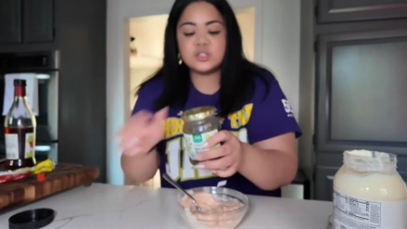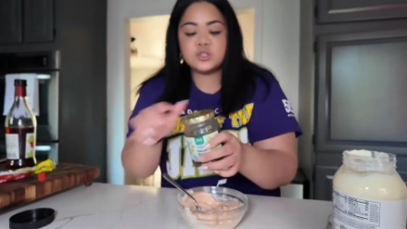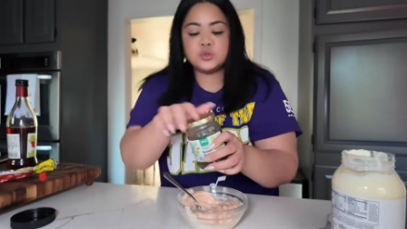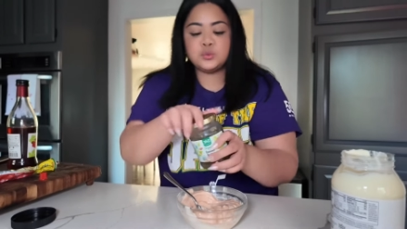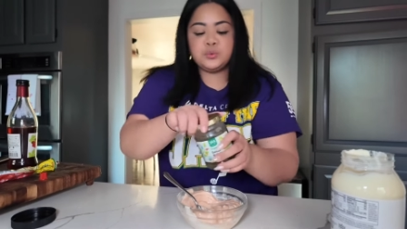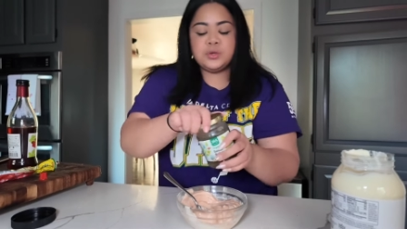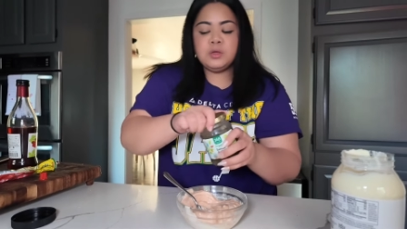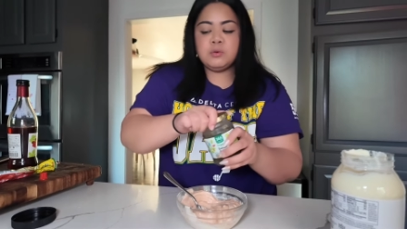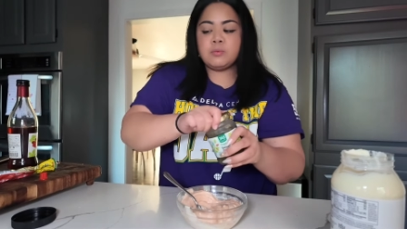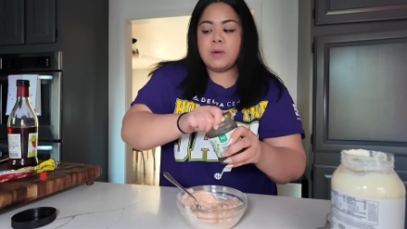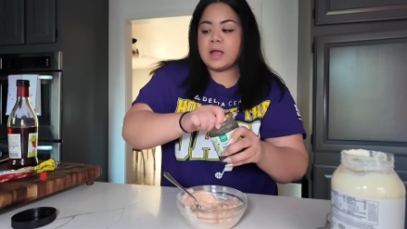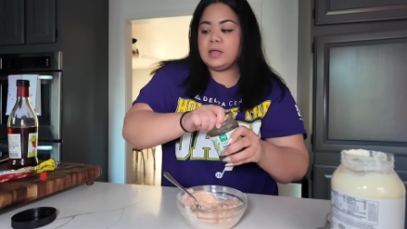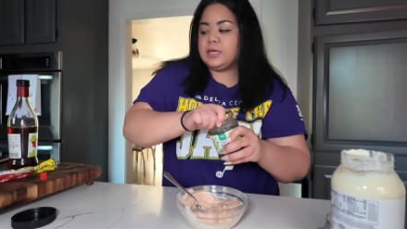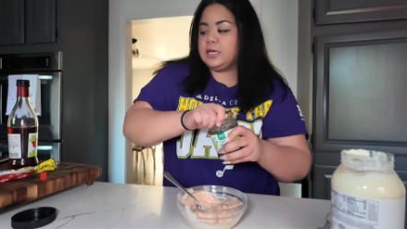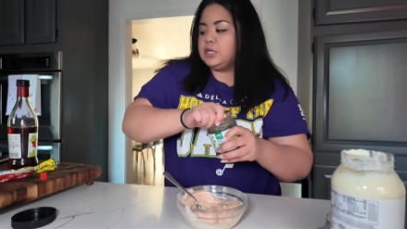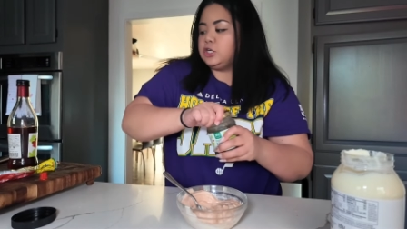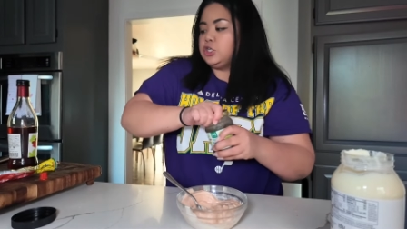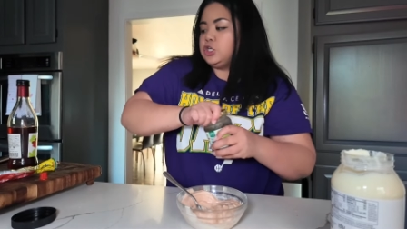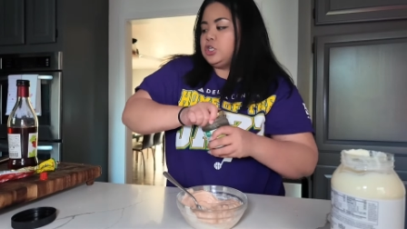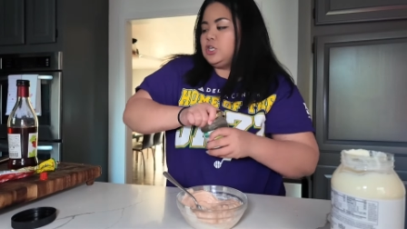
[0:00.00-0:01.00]
sweet
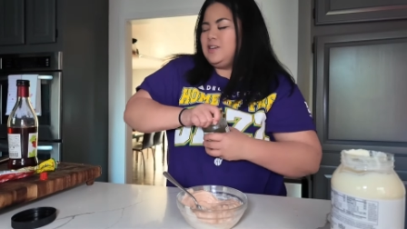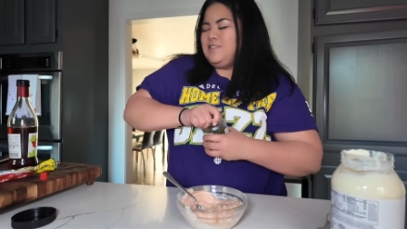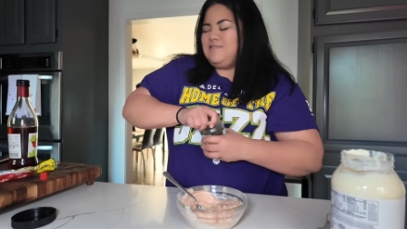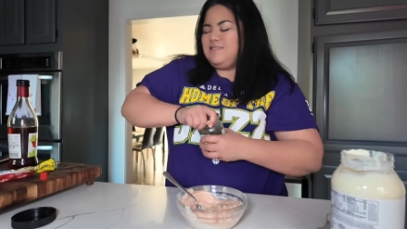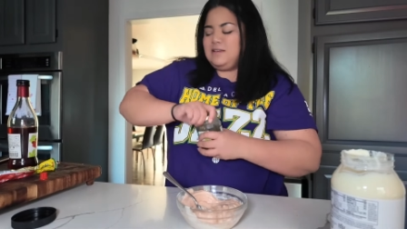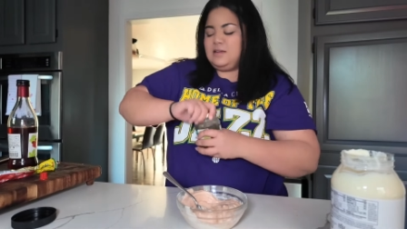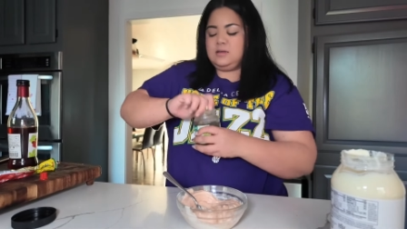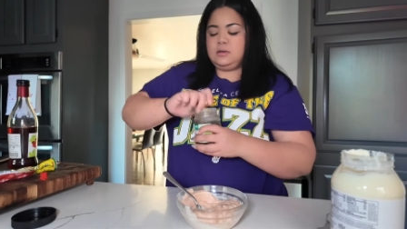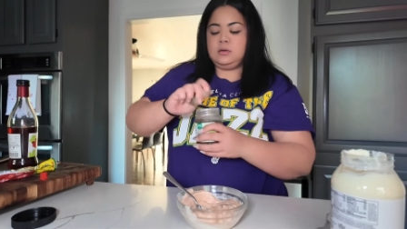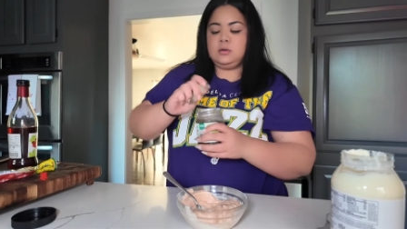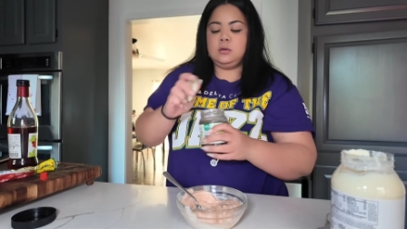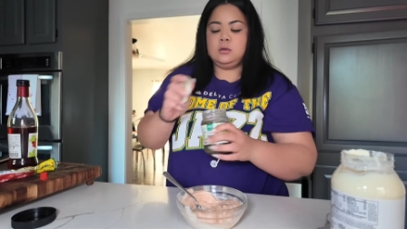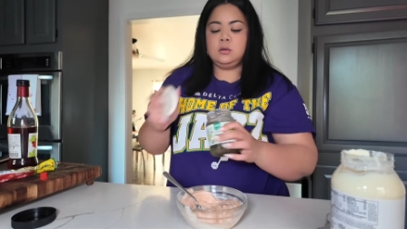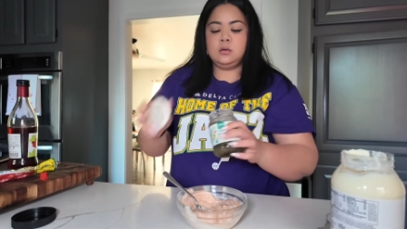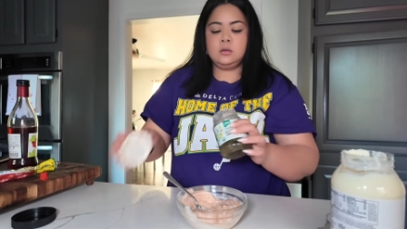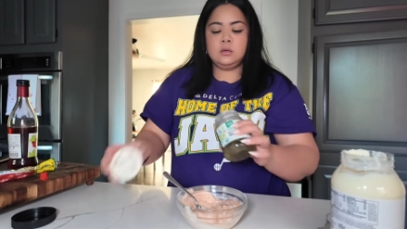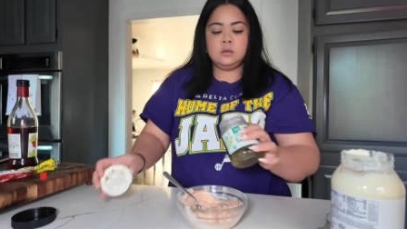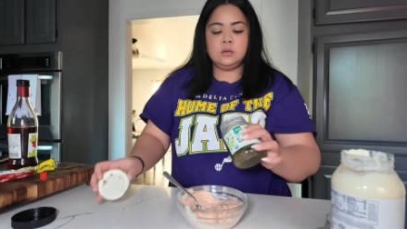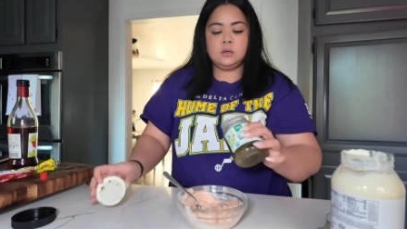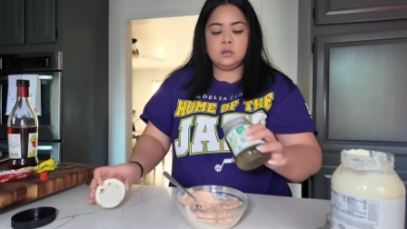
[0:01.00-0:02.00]
relish
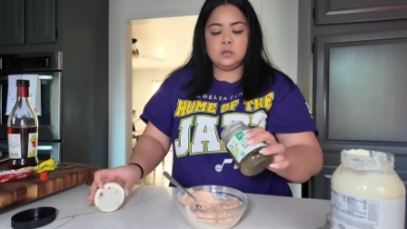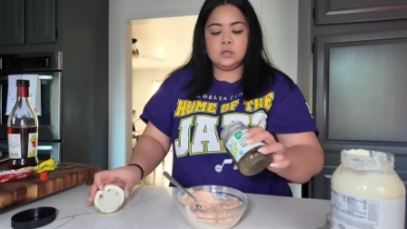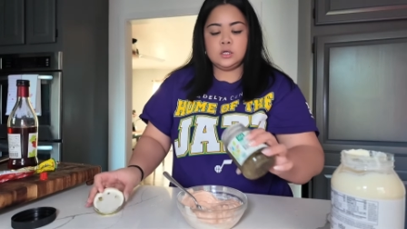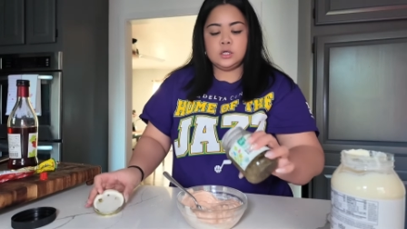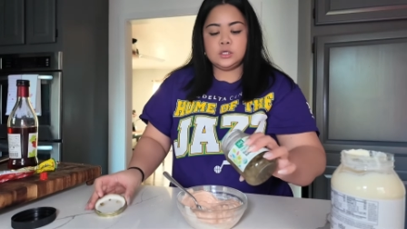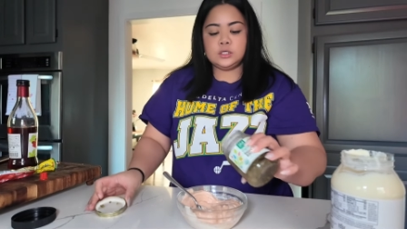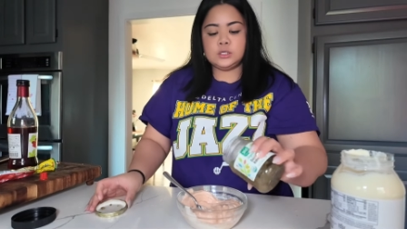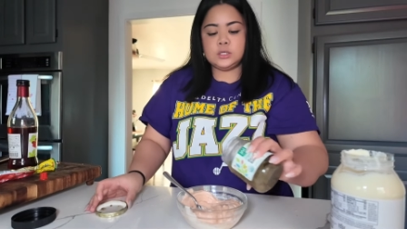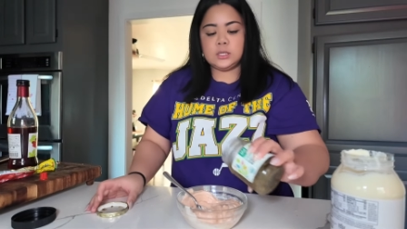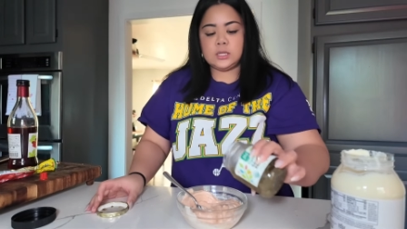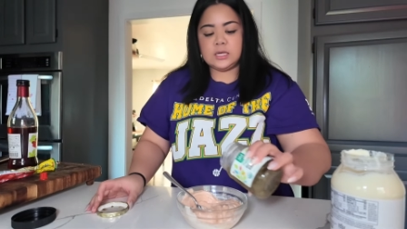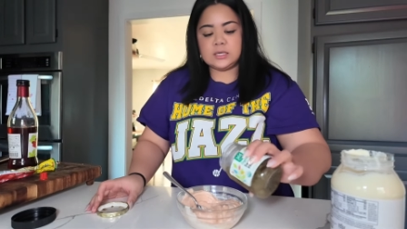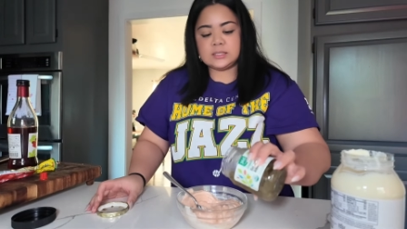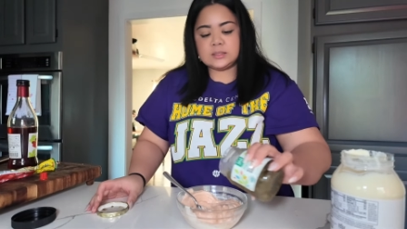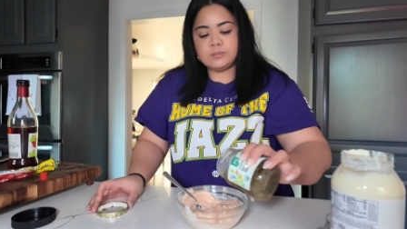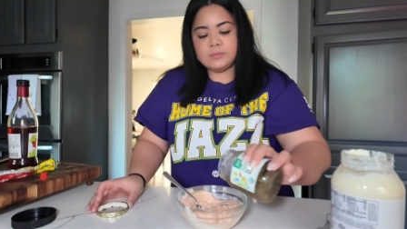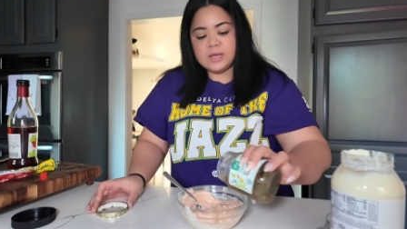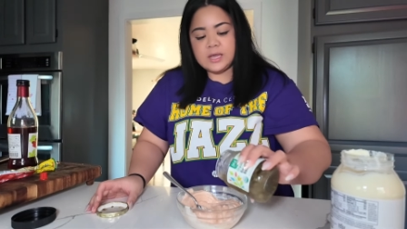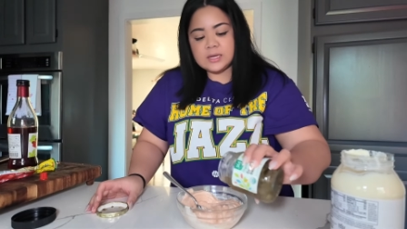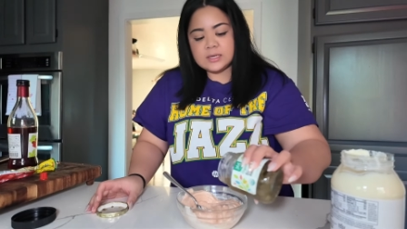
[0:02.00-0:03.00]
to
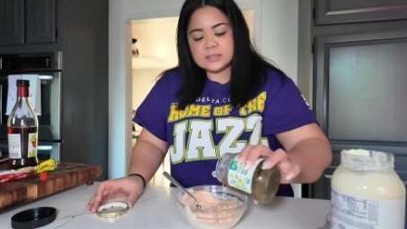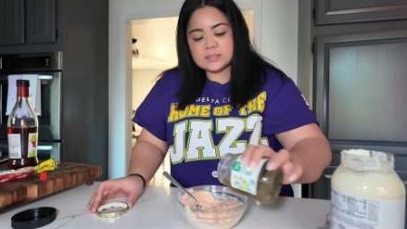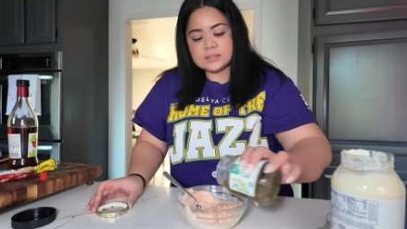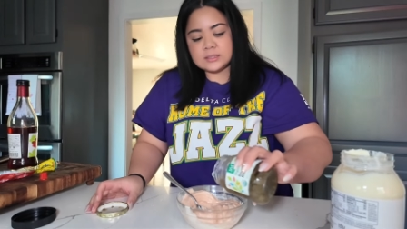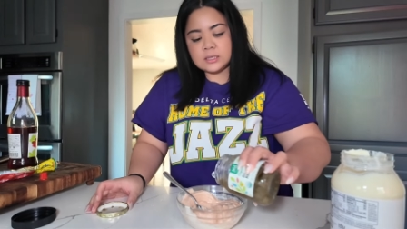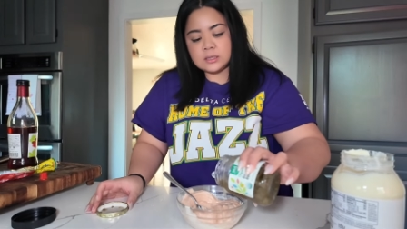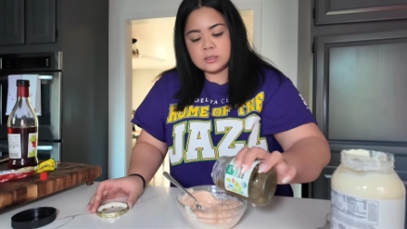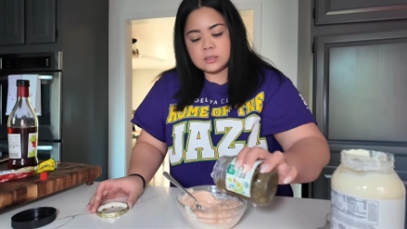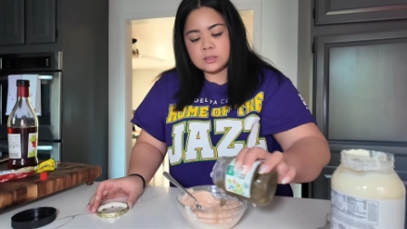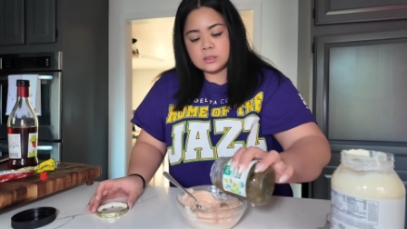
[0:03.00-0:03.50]
this mix.